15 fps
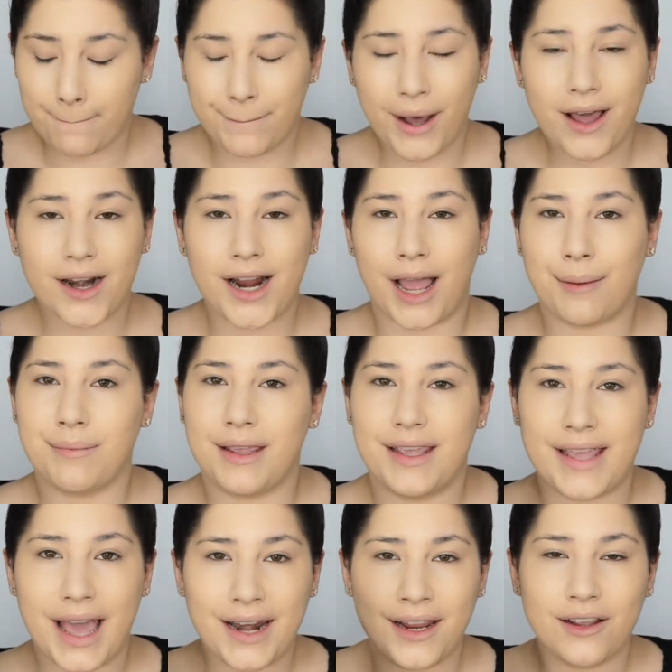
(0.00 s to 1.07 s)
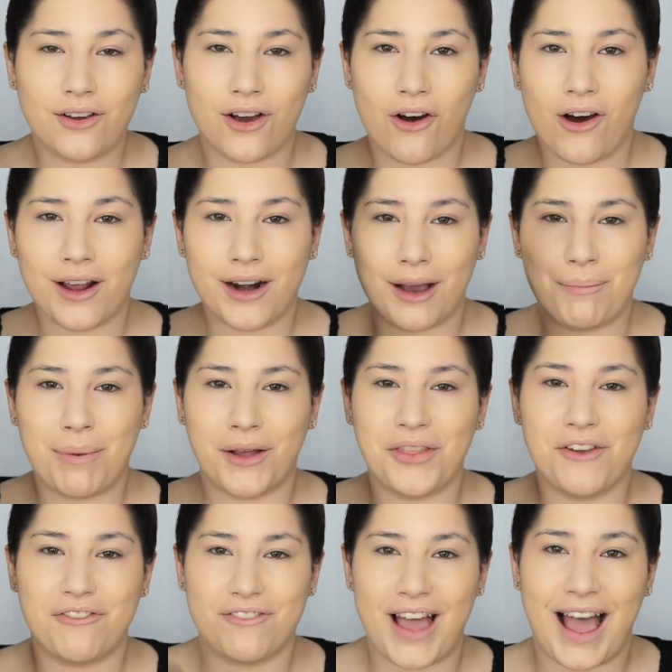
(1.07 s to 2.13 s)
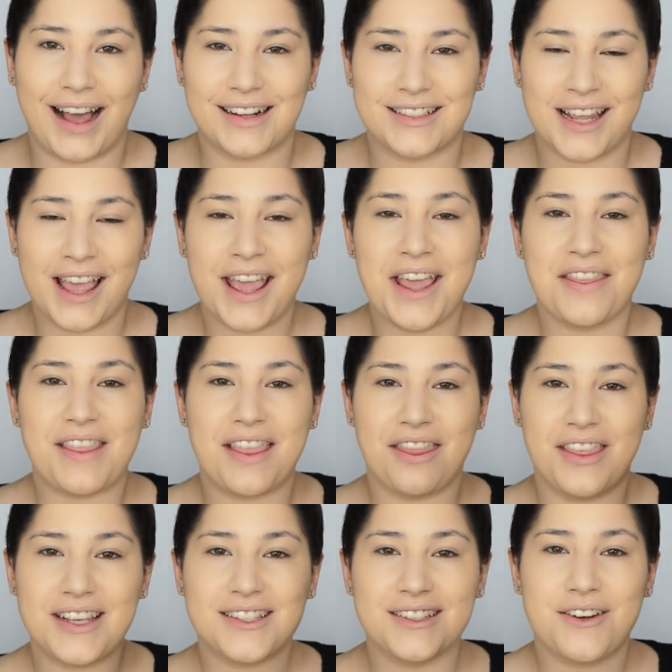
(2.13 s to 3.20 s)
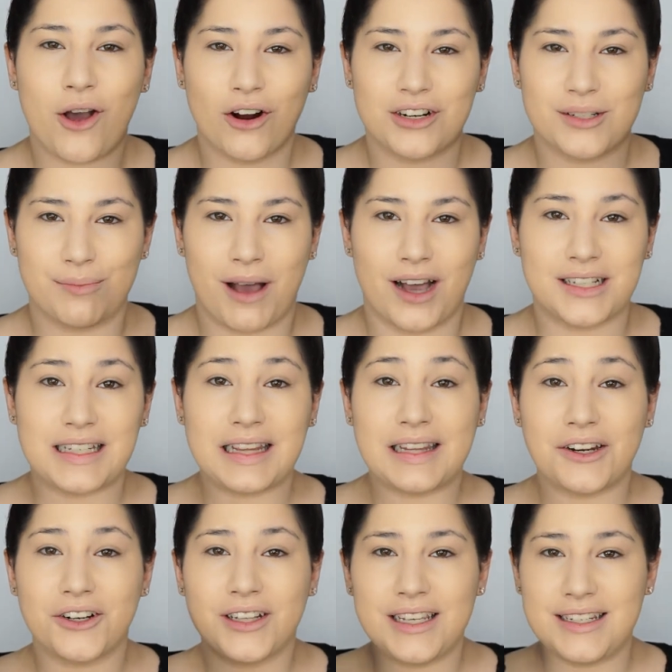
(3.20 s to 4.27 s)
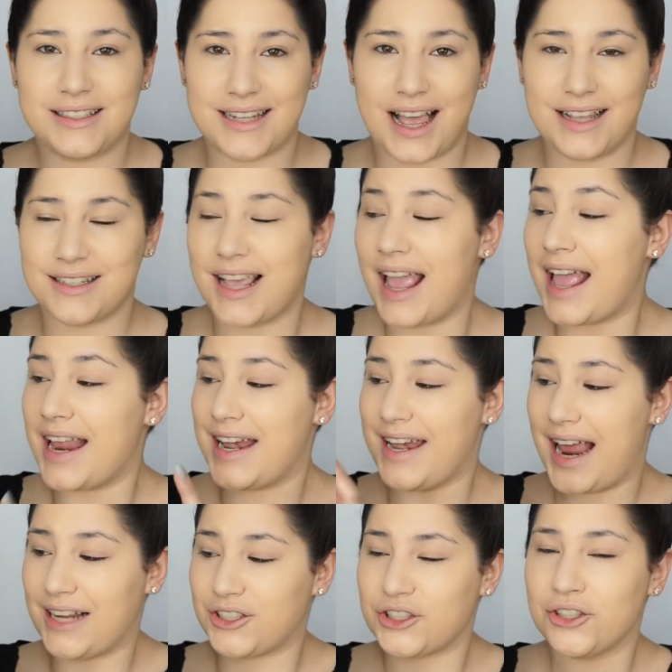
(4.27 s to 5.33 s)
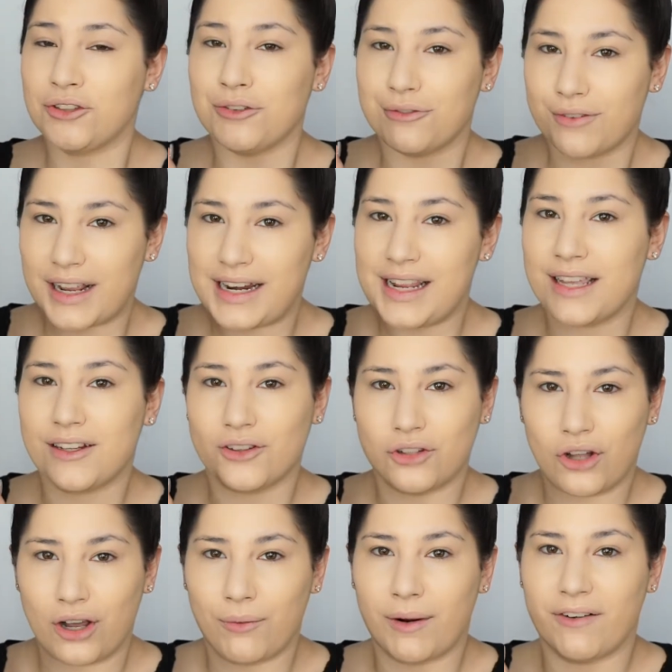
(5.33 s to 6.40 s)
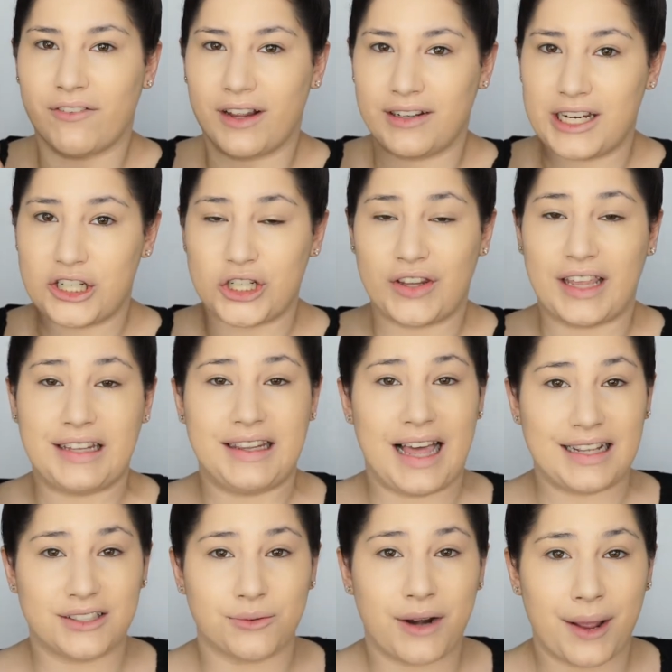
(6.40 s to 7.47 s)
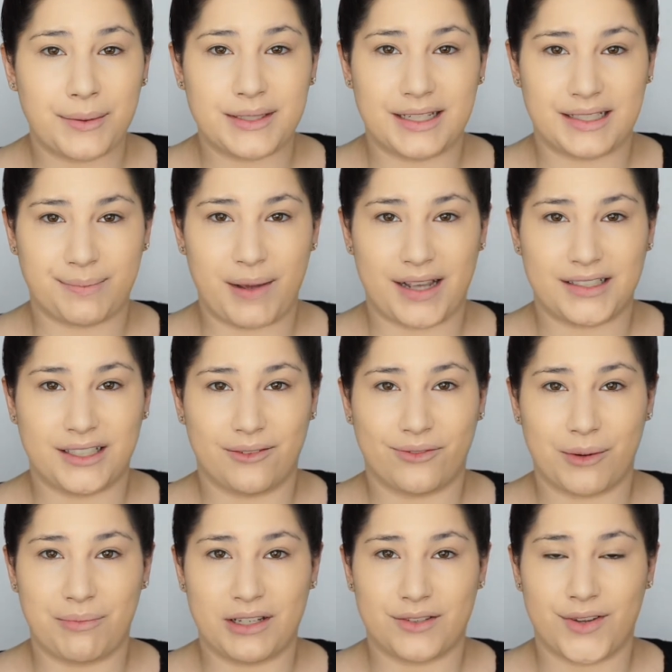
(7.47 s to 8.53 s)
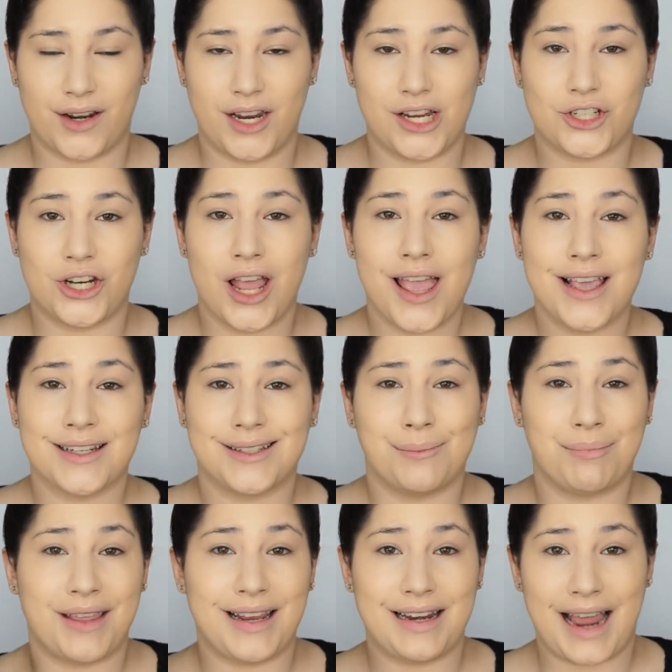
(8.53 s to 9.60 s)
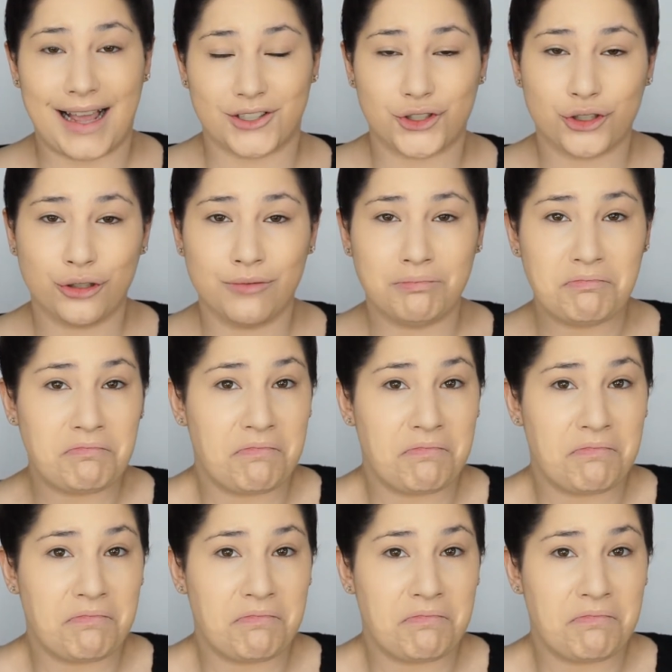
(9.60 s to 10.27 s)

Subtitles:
But I'm getting caught up on the fact that this Nars box literally says Natural Radiant Longwear Foundation. Like that's what I was expecting from this foundation. Something natural.